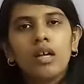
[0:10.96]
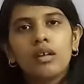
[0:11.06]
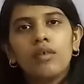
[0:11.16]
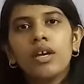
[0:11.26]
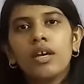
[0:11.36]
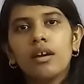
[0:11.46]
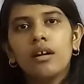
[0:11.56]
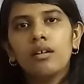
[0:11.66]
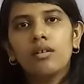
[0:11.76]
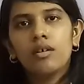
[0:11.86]
Now
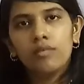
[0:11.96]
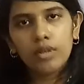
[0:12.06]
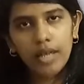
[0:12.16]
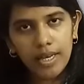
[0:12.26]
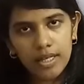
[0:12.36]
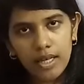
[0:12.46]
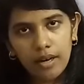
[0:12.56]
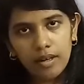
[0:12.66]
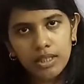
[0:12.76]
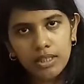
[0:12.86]
here, for the easy
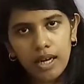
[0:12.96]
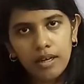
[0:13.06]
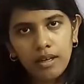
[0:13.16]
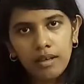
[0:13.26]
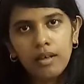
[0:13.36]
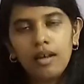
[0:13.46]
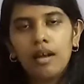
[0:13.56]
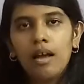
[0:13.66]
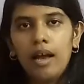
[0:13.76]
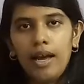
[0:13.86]
understanding,
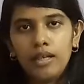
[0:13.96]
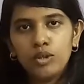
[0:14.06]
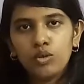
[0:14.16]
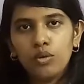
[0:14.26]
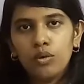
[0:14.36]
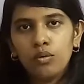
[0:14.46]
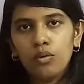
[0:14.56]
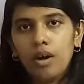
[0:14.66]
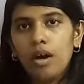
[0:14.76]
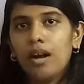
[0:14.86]
I'll show
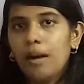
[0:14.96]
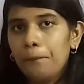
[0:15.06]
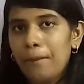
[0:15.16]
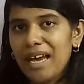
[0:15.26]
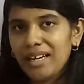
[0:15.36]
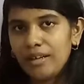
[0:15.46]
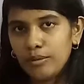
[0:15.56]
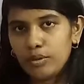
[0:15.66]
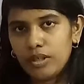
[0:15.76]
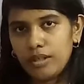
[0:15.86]
you a comparative
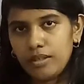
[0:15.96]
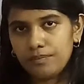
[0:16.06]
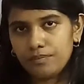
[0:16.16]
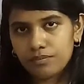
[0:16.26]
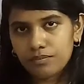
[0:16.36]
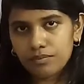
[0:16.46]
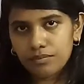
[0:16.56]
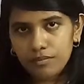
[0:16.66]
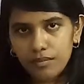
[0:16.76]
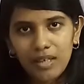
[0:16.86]
study.
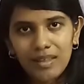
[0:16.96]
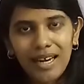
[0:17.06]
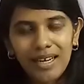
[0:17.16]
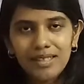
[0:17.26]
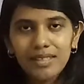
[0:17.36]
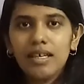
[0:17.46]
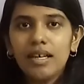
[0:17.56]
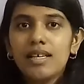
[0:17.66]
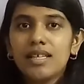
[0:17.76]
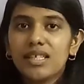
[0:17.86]
That is,
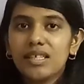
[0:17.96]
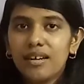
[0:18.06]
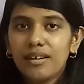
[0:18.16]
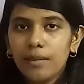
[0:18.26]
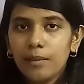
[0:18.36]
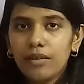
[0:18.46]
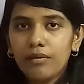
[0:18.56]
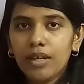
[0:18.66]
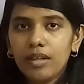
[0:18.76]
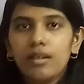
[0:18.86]
study
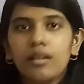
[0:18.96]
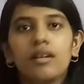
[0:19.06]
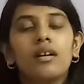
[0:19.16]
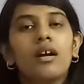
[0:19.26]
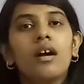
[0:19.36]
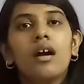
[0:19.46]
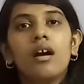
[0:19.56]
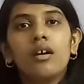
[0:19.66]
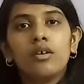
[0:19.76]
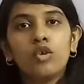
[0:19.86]
between
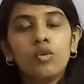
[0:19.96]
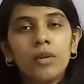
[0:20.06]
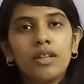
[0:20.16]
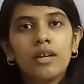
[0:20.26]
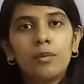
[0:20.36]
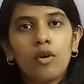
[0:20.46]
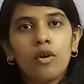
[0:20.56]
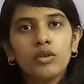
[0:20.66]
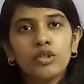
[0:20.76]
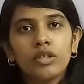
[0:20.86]
human
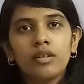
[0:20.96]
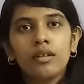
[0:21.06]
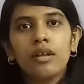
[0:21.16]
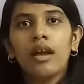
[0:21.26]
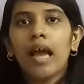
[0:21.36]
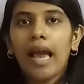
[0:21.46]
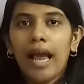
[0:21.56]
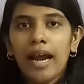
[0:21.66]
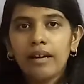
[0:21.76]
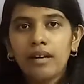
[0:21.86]
reproduction
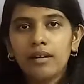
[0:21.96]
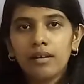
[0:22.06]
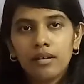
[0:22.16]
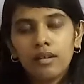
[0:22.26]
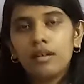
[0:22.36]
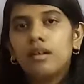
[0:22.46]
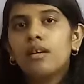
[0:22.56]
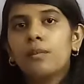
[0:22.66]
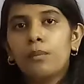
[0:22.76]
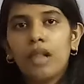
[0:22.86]
and
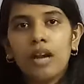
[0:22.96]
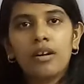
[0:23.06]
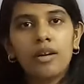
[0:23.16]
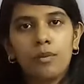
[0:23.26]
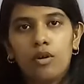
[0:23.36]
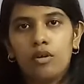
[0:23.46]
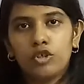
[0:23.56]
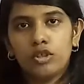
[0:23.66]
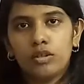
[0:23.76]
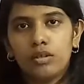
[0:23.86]
plant
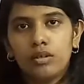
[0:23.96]
reproduction.